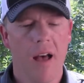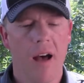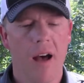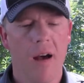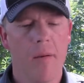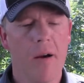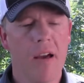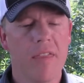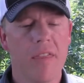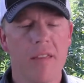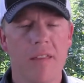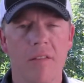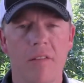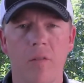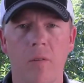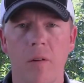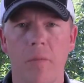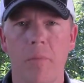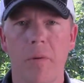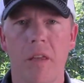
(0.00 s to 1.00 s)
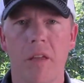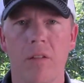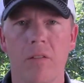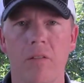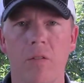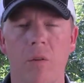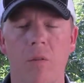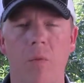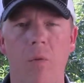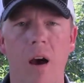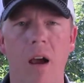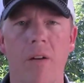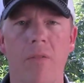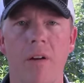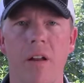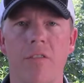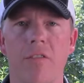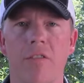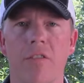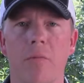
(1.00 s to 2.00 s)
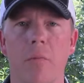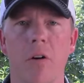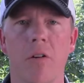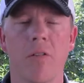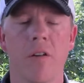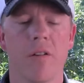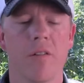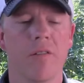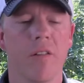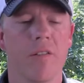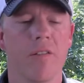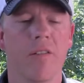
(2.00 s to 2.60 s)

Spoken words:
I think this would appeal to a wide range of smokers.